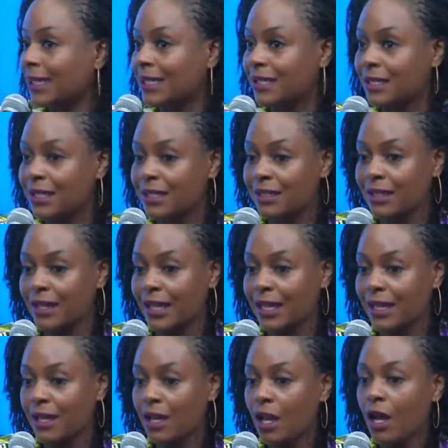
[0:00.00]
And she's
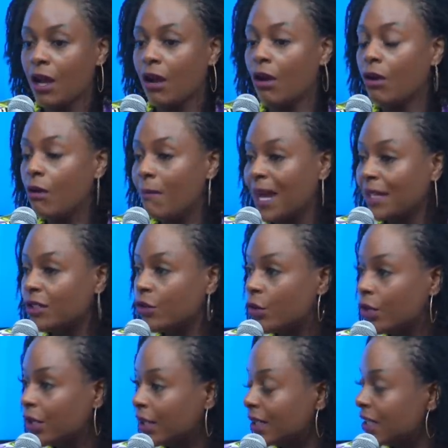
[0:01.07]
like, oh, my
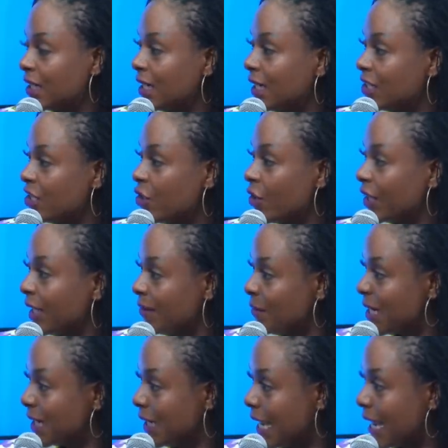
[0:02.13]
daughter, she gonna get
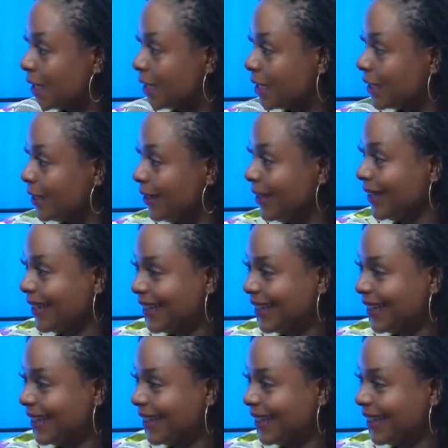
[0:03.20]
me connected.